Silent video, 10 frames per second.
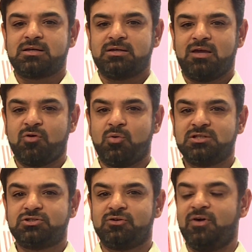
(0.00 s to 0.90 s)

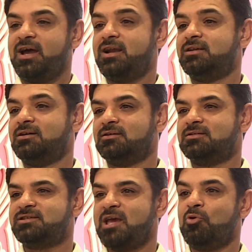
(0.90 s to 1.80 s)
everyone sort of had
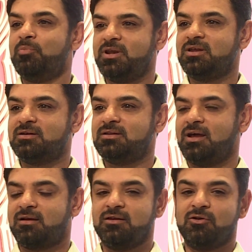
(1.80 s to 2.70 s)
the same opinion
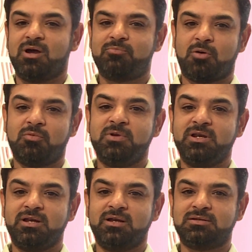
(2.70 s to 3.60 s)
that, I probably
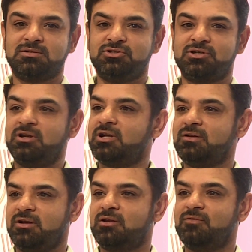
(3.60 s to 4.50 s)
needed surgical
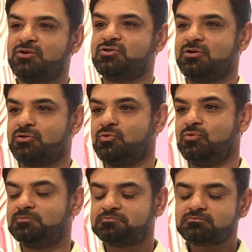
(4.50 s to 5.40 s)
intervention
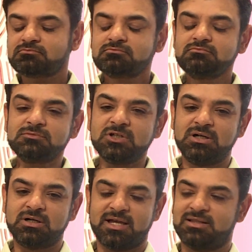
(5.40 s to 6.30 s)

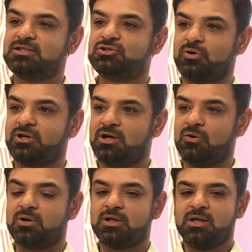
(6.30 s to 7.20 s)
to get this sorted
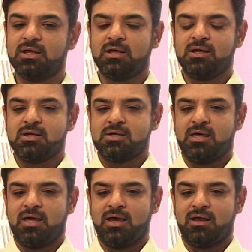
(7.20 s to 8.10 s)
out.
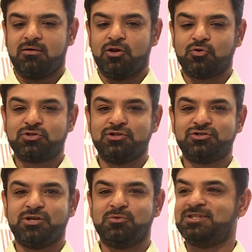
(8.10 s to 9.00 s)
And
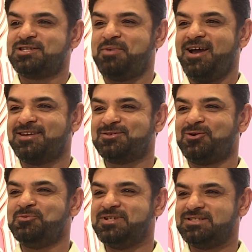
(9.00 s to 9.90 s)
surgery with the spine is
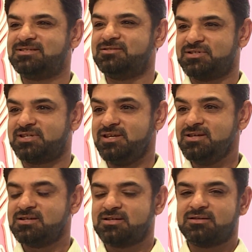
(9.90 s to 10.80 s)
always risky.
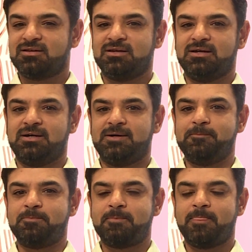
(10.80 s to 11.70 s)

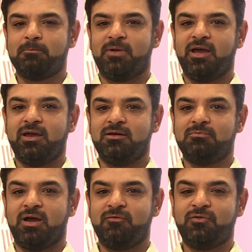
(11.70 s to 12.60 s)

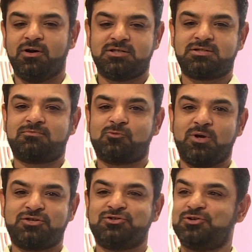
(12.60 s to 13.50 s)
My first
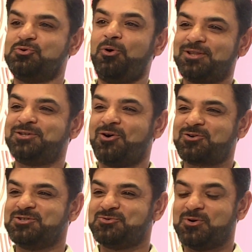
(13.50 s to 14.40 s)
question to all the
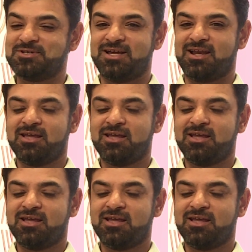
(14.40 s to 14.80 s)
doctors was that,